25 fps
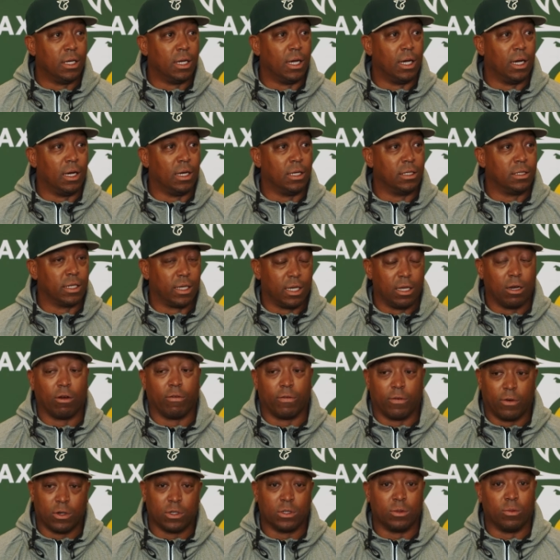get our
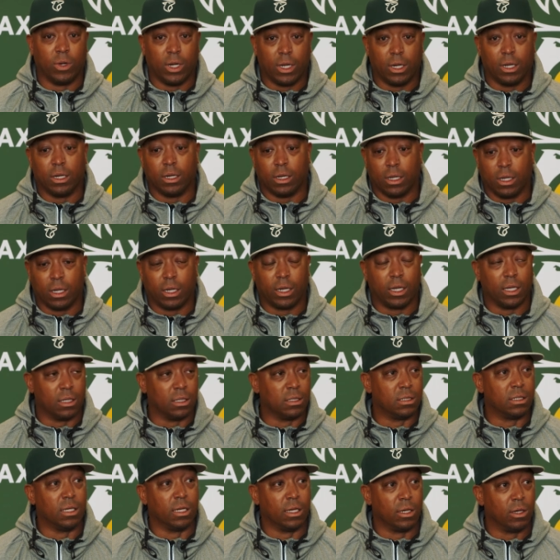first win and get
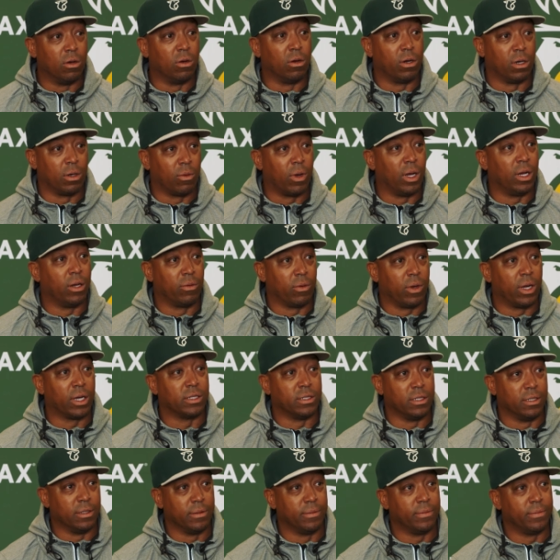this thing going in the right
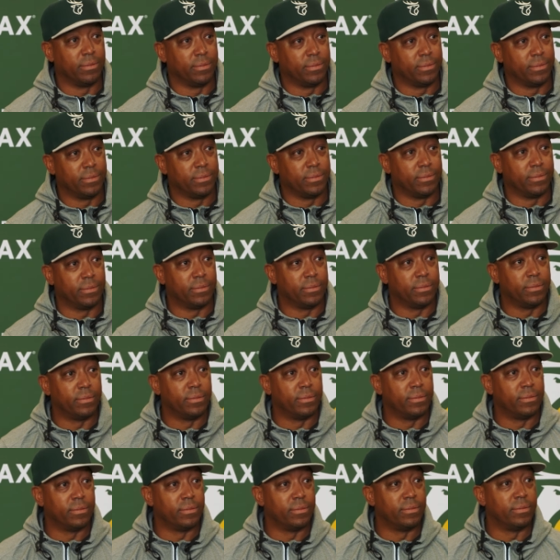direction. You've been
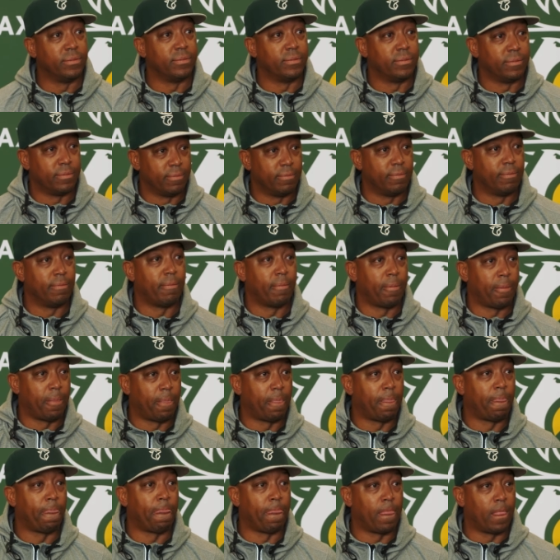a part of the
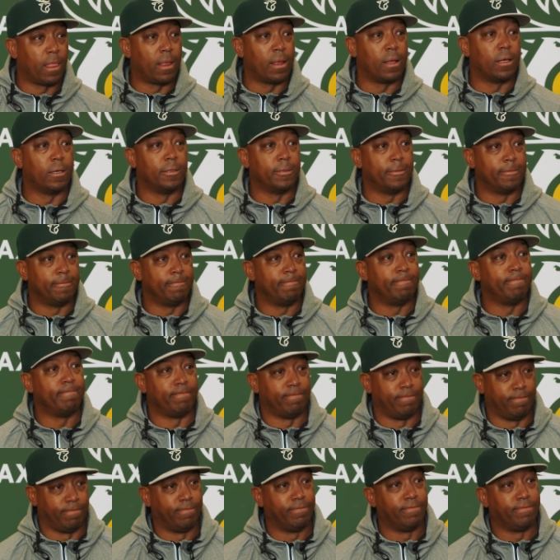management team,
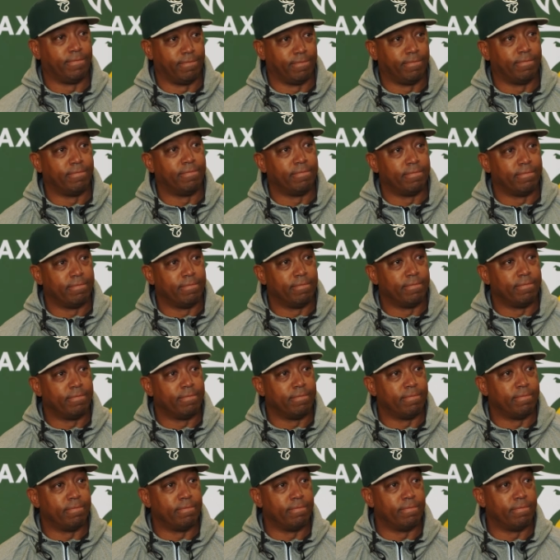obviously. What can you say about
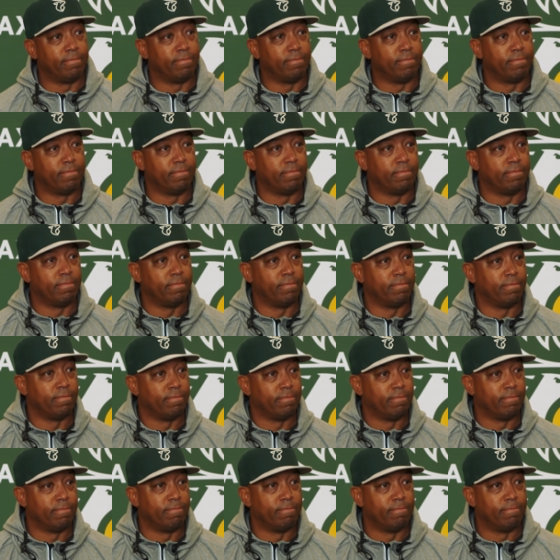the guys you do have
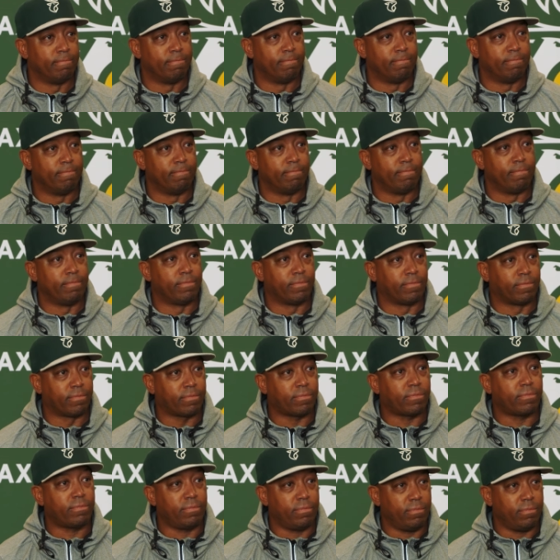on the roster? Because from
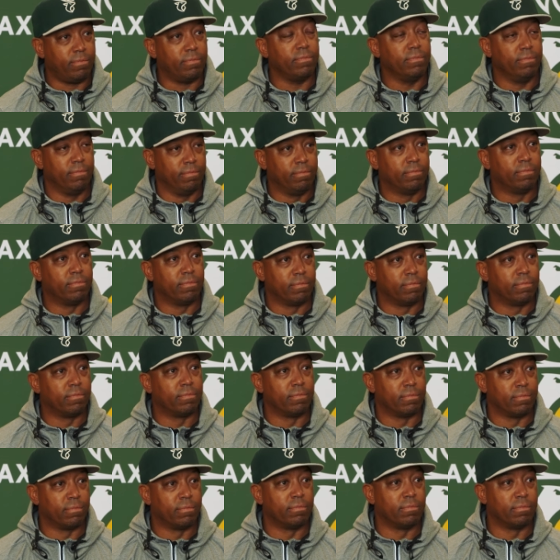the outside looking
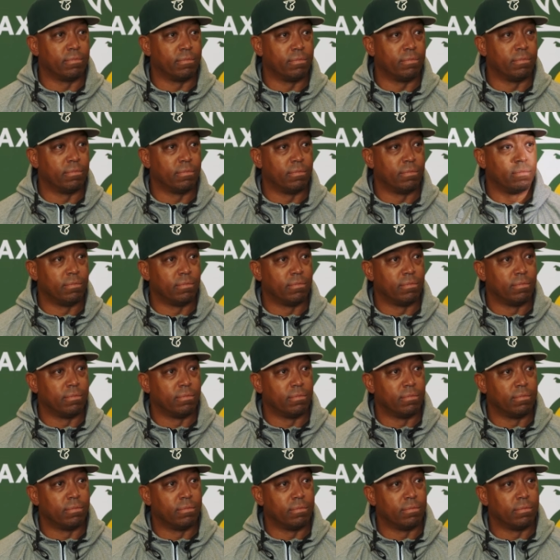in, there's some
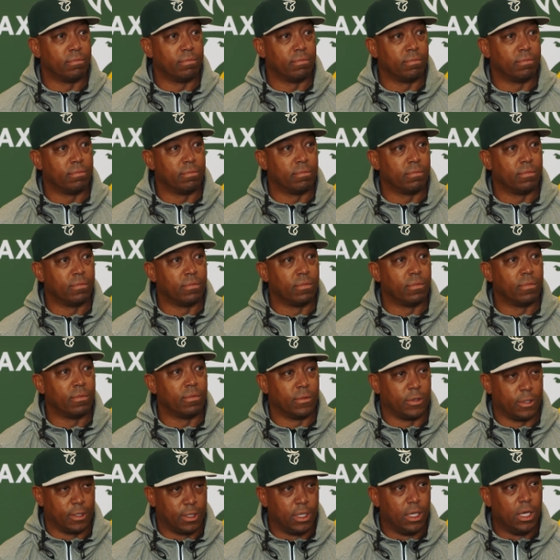pretty talented ballers on.
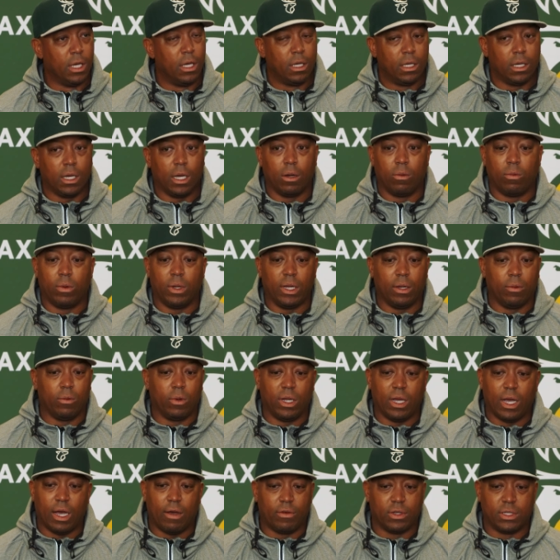Yeah,
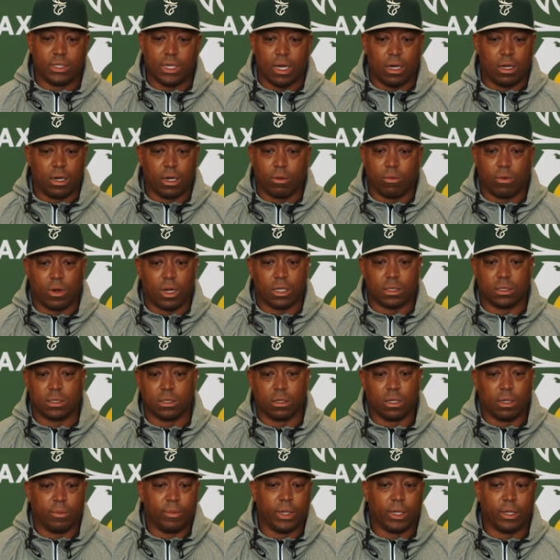we have a talented
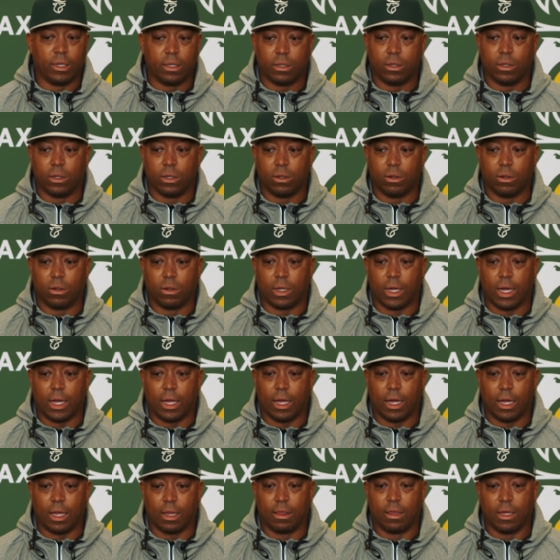roster. I mean,
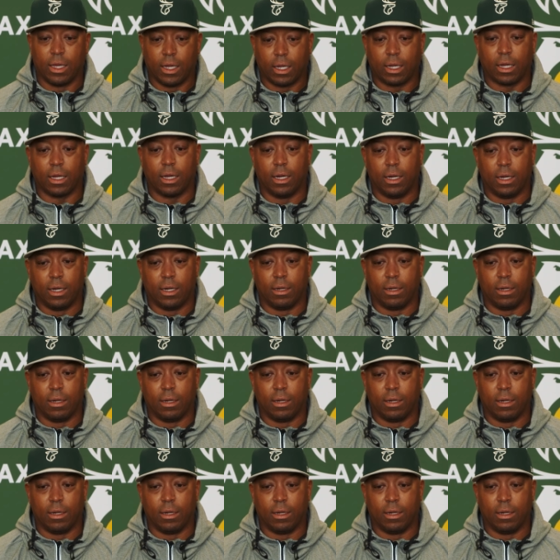I think